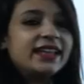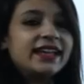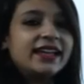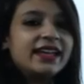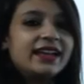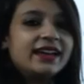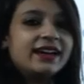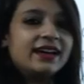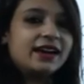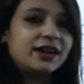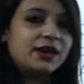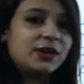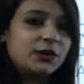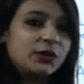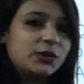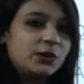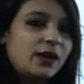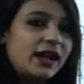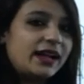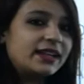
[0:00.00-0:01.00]
day a
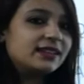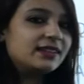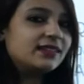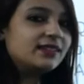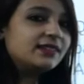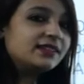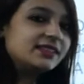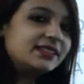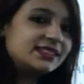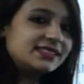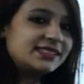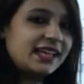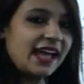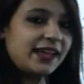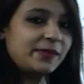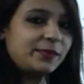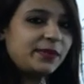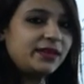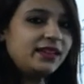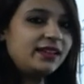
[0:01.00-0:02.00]
guru and a
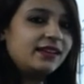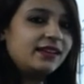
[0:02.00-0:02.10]
disciple